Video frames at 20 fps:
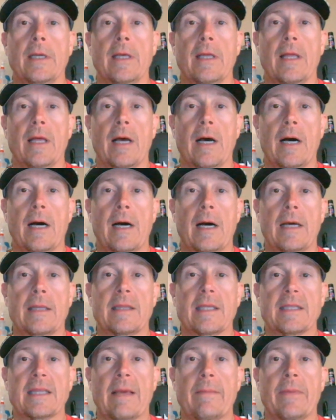I
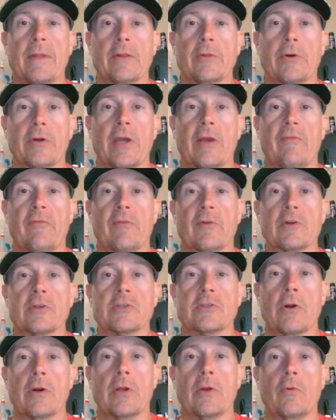think they've been looking for a
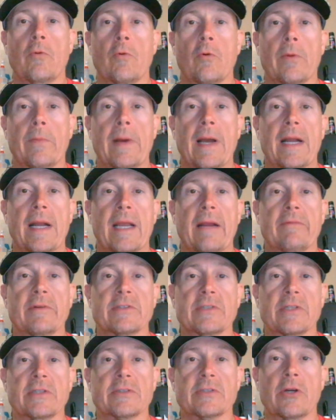starting quarterback ever
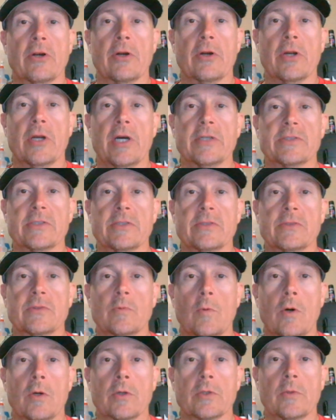since Kirk Cousins
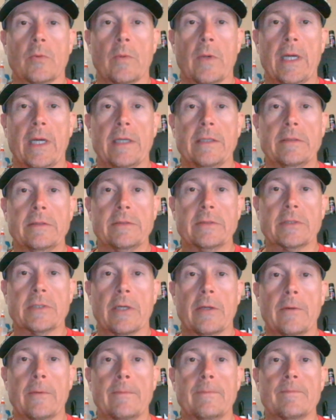walked away.
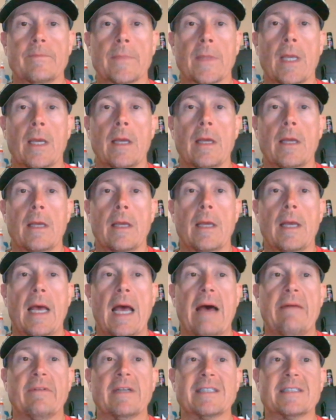So
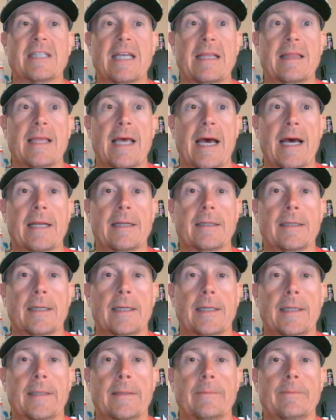having said that,
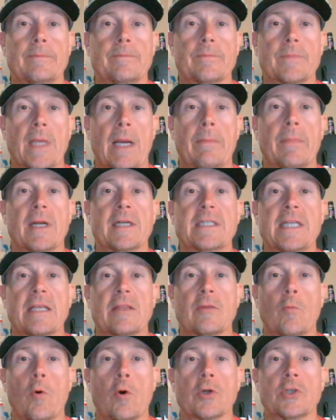I'm going to take
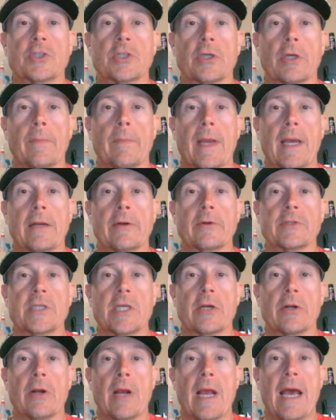the Washington Commanders
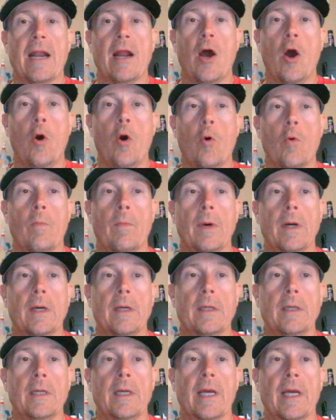here at home
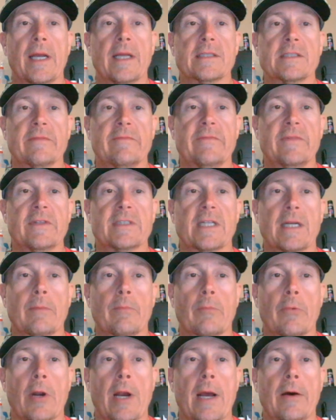against the visiting
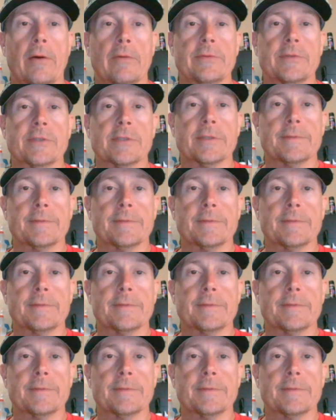Browns.